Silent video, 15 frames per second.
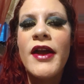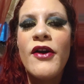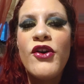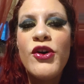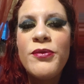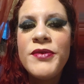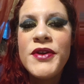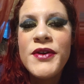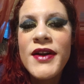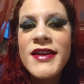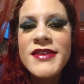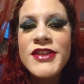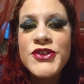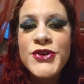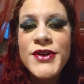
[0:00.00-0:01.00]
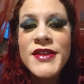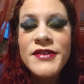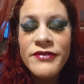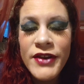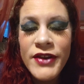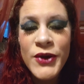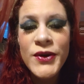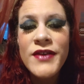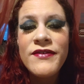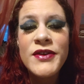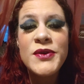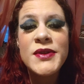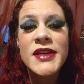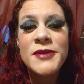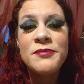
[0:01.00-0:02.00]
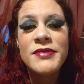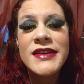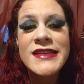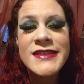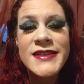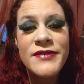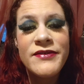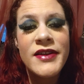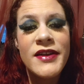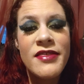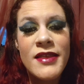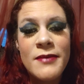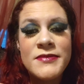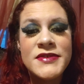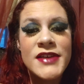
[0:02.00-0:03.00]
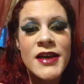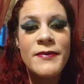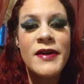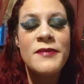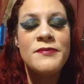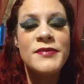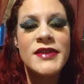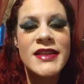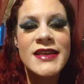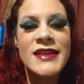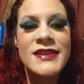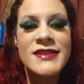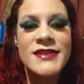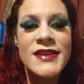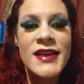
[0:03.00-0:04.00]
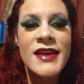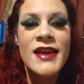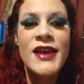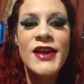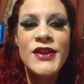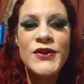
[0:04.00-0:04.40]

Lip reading: But I hope you guys enjoy this video. If you did, please give it a thumbs up, and please